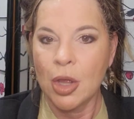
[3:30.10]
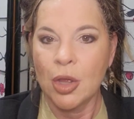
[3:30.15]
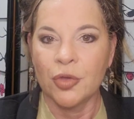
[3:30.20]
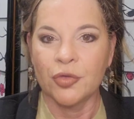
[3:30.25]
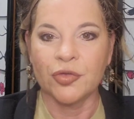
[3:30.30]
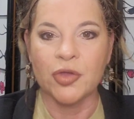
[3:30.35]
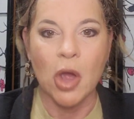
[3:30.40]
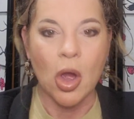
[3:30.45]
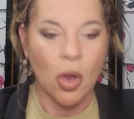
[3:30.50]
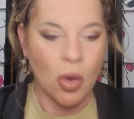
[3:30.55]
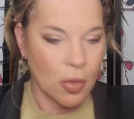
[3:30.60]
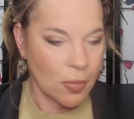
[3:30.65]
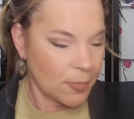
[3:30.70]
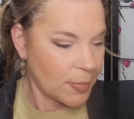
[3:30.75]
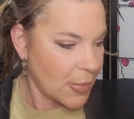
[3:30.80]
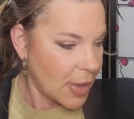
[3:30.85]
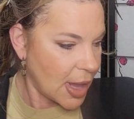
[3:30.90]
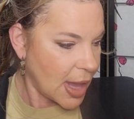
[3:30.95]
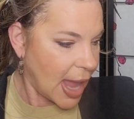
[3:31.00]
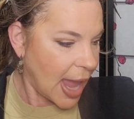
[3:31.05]
So
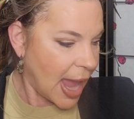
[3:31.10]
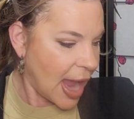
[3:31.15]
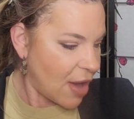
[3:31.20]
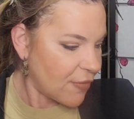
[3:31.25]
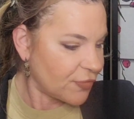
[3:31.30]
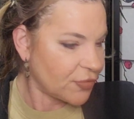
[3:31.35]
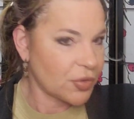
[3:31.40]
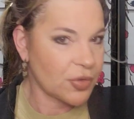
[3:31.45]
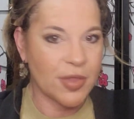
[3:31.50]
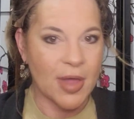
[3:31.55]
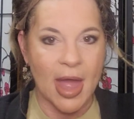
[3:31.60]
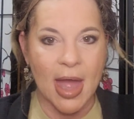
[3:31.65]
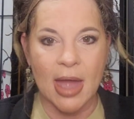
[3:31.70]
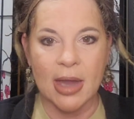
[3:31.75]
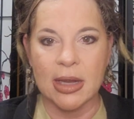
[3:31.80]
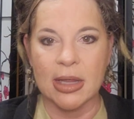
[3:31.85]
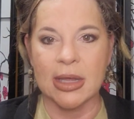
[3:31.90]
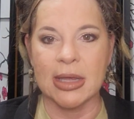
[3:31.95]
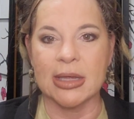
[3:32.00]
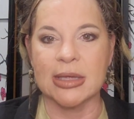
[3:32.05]
after
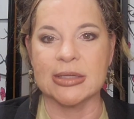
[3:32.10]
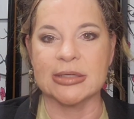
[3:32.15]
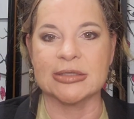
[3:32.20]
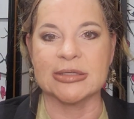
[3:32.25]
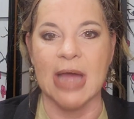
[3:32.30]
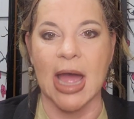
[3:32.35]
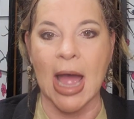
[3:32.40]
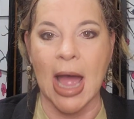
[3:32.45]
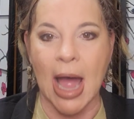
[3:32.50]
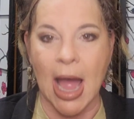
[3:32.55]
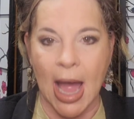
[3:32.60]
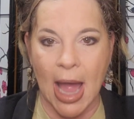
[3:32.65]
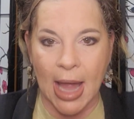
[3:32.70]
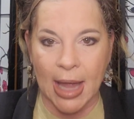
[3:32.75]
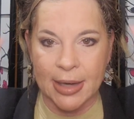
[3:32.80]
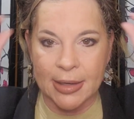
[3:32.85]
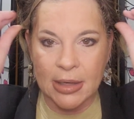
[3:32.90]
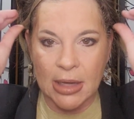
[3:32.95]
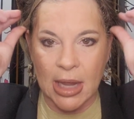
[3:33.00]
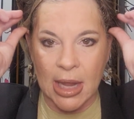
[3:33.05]
that is
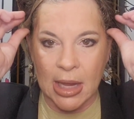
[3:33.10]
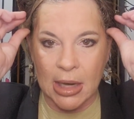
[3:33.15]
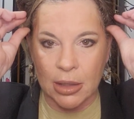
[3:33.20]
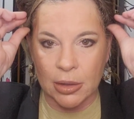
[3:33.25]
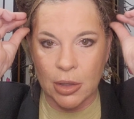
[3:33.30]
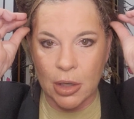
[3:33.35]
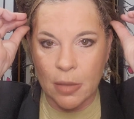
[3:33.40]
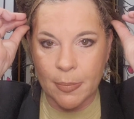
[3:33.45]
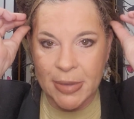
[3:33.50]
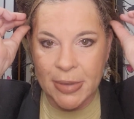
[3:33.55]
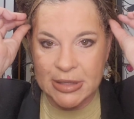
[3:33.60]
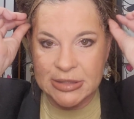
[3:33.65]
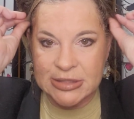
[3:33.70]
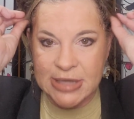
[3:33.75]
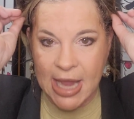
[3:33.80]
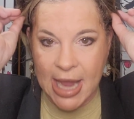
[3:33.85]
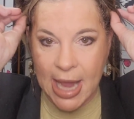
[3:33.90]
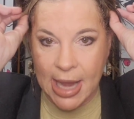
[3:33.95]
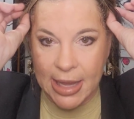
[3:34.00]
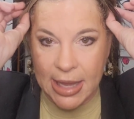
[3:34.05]
on and a little bit
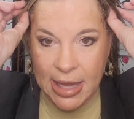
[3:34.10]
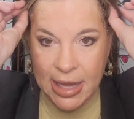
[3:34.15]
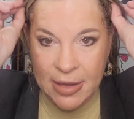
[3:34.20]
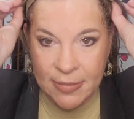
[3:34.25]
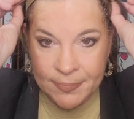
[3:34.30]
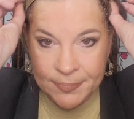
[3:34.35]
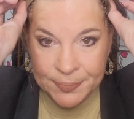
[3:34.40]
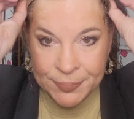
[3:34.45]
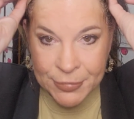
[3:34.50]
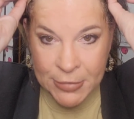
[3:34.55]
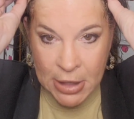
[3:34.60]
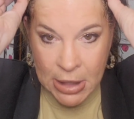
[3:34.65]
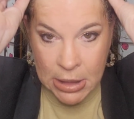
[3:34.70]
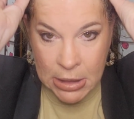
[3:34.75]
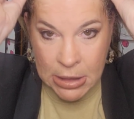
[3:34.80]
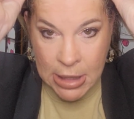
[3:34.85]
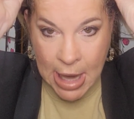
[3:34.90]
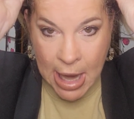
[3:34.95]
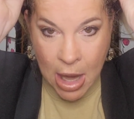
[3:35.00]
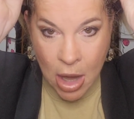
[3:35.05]
tacky,
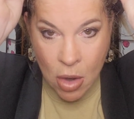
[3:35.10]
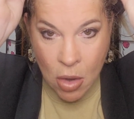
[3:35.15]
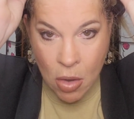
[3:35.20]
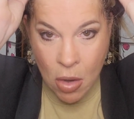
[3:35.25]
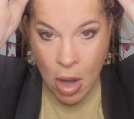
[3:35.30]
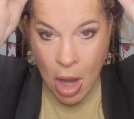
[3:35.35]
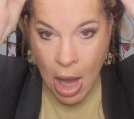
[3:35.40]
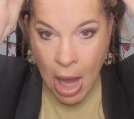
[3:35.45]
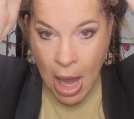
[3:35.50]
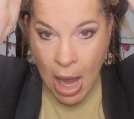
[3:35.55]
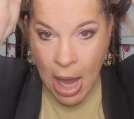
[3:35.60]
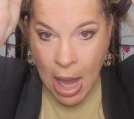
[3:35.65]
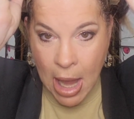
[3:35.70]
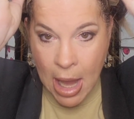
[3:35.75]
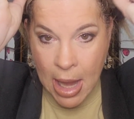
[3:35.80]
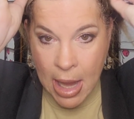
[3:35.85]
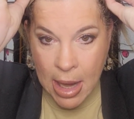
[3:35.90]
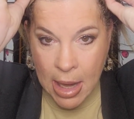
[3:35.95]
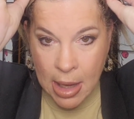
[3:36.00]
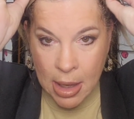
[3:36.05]
now
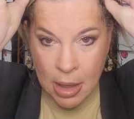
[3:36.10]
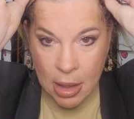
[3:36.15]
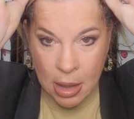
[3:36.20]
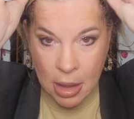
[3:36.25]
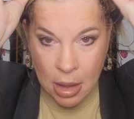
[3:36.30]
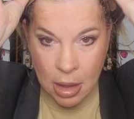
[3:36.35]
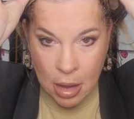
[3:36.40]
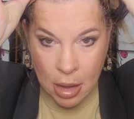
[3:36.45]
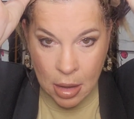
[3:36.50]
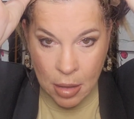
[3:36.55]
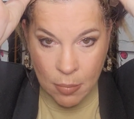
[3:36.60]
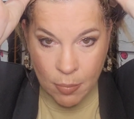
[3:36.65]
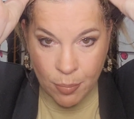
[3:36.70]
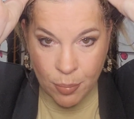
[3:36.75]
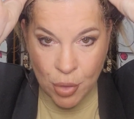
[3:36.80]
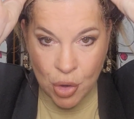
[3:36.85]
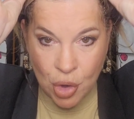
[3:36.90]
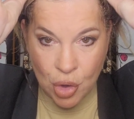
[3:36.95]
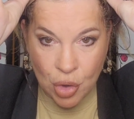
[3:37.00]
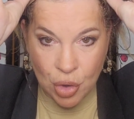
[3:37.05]
I
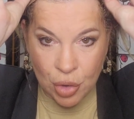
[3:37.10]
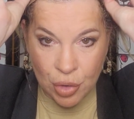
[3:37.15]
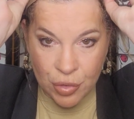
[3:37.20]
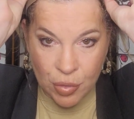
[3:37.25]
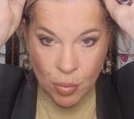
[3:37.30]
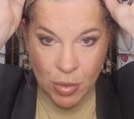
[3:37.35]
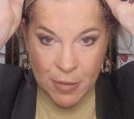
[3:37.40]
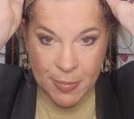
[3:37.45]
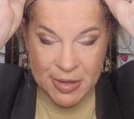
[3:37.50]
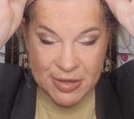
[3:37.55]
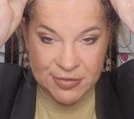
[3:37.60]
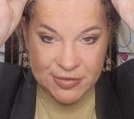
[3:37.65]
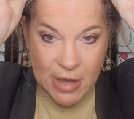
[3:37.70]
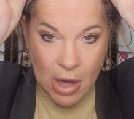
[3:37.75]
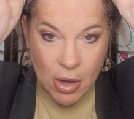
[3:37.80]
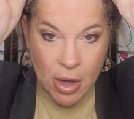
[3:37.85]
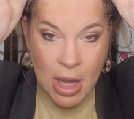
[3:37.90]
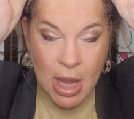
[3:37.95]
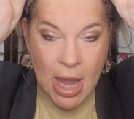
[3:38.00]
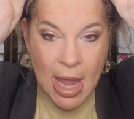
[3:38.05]
pull the wig piece
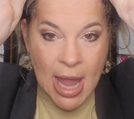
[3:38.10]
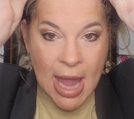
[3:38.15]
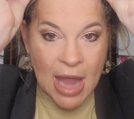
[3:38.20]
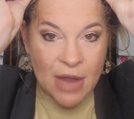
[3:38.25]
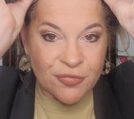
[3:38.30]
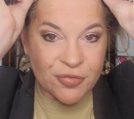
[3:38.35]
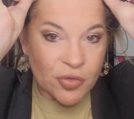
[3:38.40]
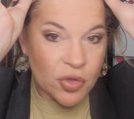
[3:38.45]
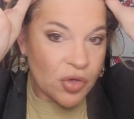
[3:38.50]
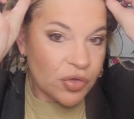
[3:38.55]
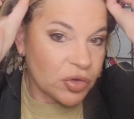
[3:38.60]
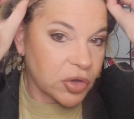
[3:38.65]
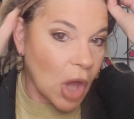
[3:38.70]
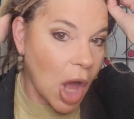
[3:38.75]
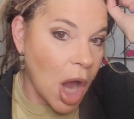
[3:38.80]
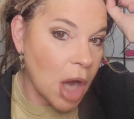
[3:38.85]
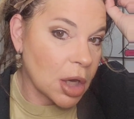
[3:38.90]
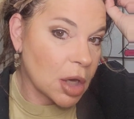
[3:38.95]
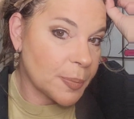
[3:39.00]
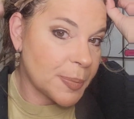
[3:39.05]
down. And for those
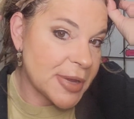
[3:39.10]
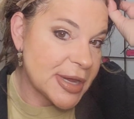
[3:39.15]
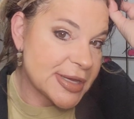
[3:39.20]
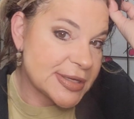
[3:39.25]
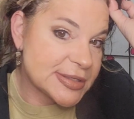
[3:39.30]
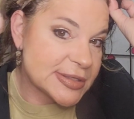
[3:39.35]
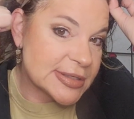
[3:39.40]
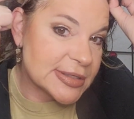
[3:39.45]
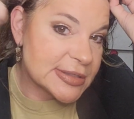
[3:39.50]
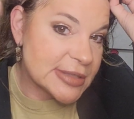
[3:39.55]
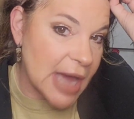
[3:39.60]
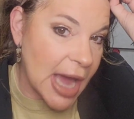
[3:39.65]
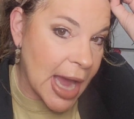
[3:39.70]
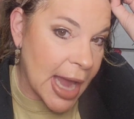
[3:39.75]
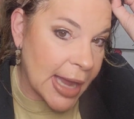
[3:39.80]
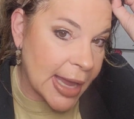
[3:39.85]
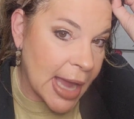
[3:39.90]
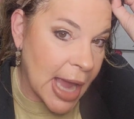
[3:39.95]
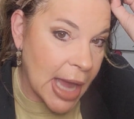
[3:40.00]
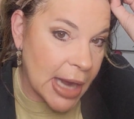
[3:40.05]
longer pieces,
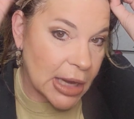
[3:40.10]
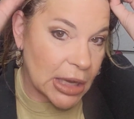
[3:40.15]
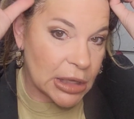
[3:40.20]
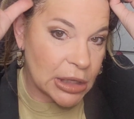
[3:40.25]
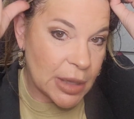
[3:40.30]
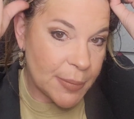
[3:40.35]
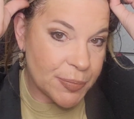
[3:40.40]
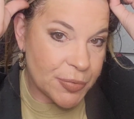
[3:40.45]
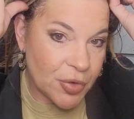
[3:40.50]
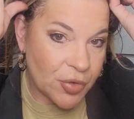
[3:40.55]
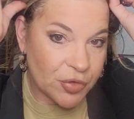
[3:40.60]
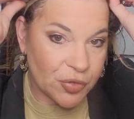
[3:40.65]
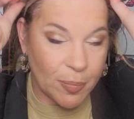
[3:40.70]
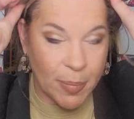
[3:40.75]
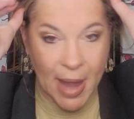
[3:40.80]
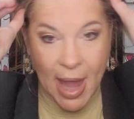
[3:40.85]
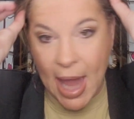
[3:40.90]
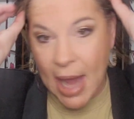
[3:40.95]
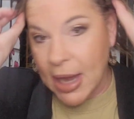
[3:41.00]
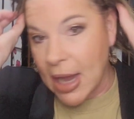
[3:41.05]
I kind of clip those
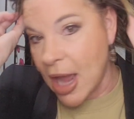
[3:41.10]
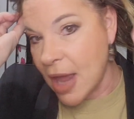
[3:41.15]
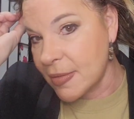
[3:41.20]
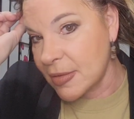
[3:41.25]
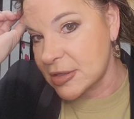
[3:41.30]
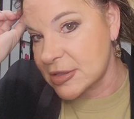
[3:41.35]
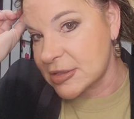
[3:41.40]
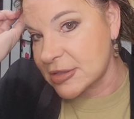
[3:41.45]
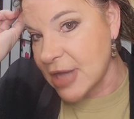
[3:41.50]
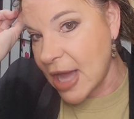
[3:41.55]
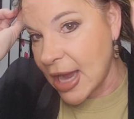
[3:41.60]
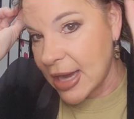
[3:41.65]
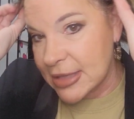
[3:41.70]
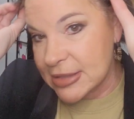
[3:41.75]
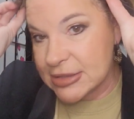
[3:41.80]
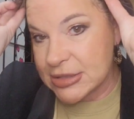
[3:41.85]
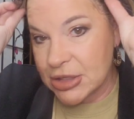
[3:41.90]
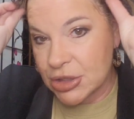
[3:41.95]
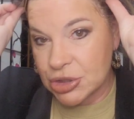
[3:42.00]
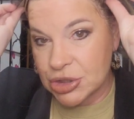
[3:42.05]
back on the
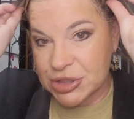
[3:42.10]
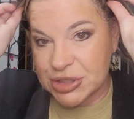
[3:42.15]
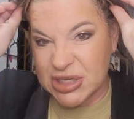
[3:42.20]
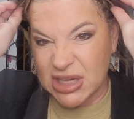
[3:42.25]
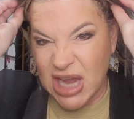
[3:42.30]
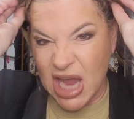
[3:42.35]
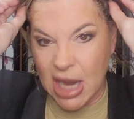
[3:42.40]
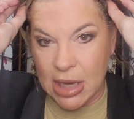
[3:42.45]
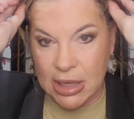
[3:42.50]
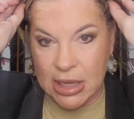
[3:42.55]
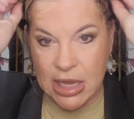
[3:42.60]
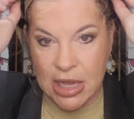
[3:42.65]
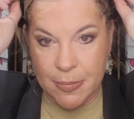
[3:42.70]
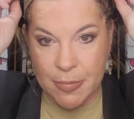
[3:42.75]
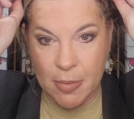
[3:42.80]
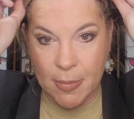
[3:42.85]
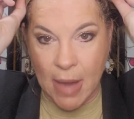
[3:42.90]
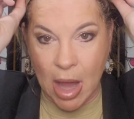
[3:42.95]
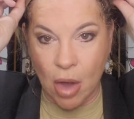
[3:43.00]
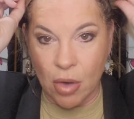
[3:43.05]
sides here just to kind of keep
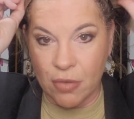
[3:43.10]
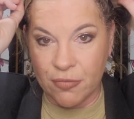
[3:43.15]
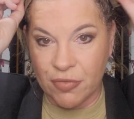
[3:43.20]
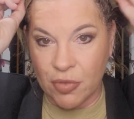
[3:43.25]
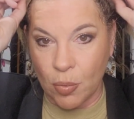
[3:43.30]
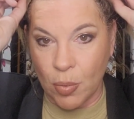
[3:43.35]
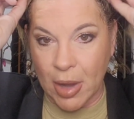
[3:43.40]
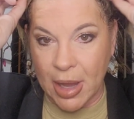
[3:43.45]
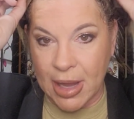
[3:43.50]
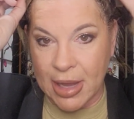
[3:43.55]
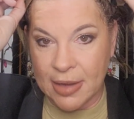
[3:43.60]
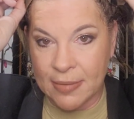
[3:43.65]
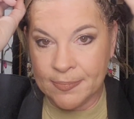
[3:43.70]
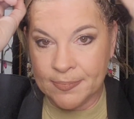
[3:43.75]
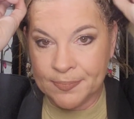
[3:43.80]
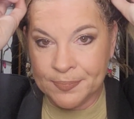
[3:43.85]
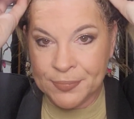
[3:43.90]
them out of the way.